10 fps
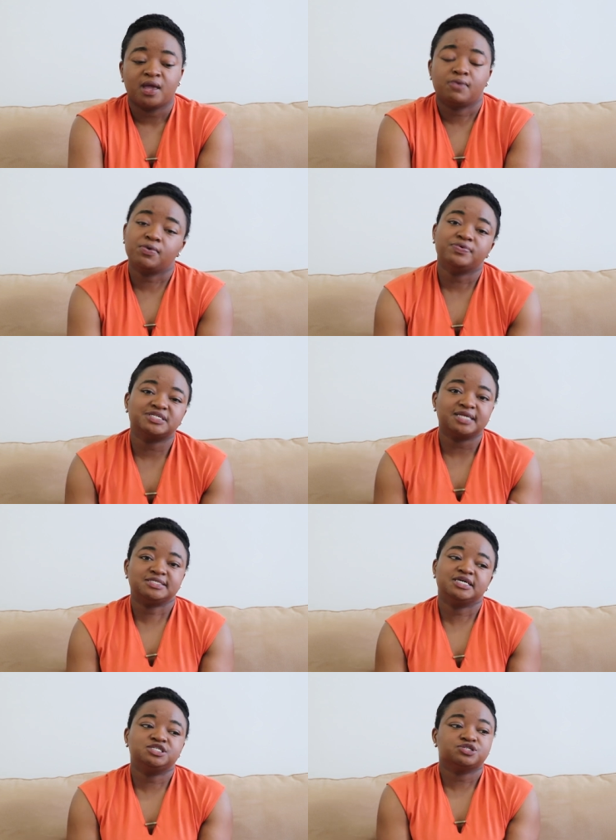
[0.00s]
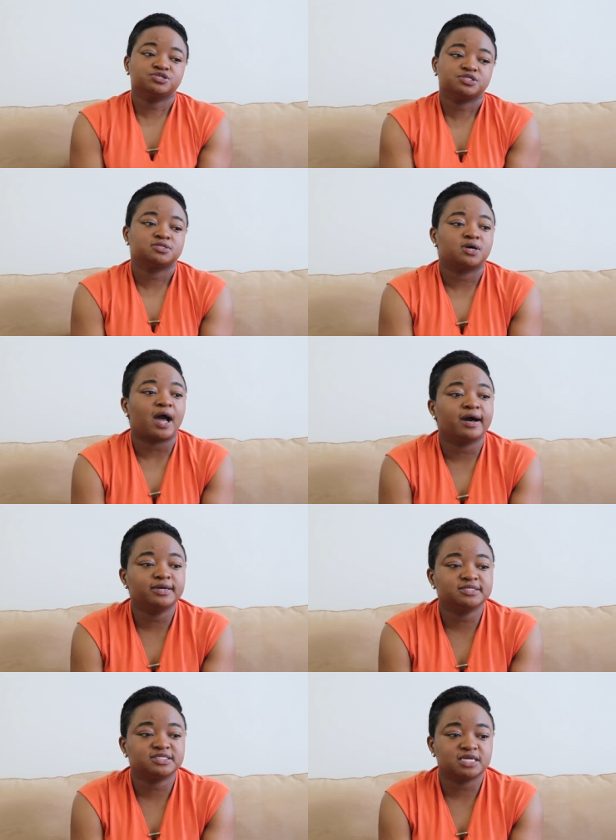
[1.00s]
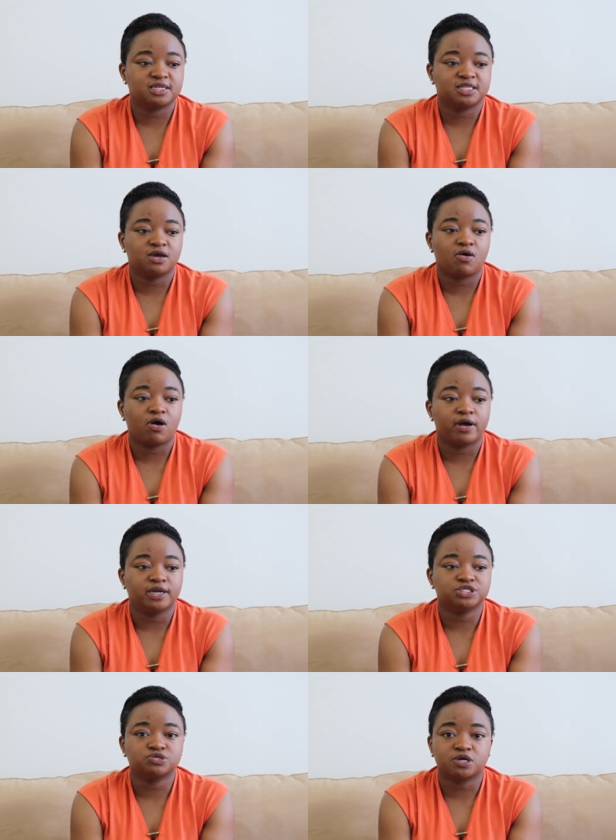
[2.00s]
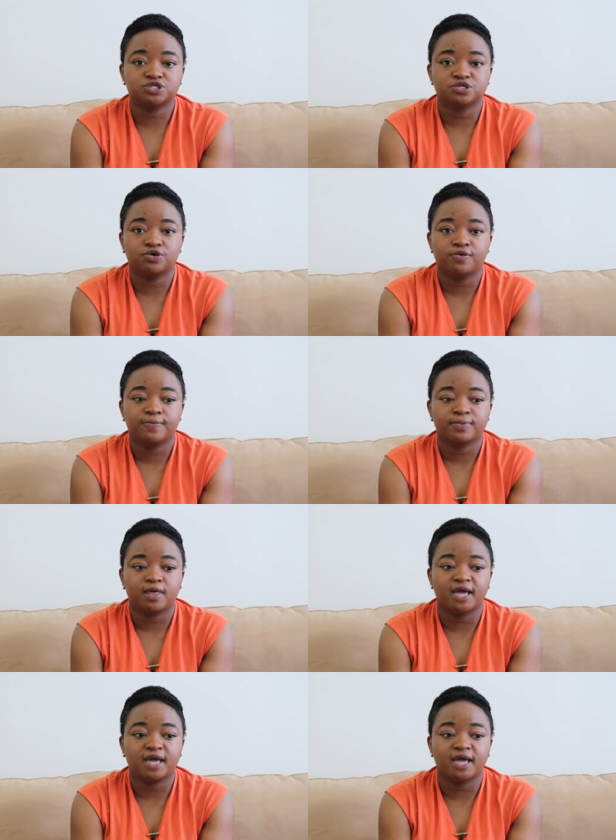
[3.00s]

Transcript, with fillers: And when we say teachers, I understand that there are instructional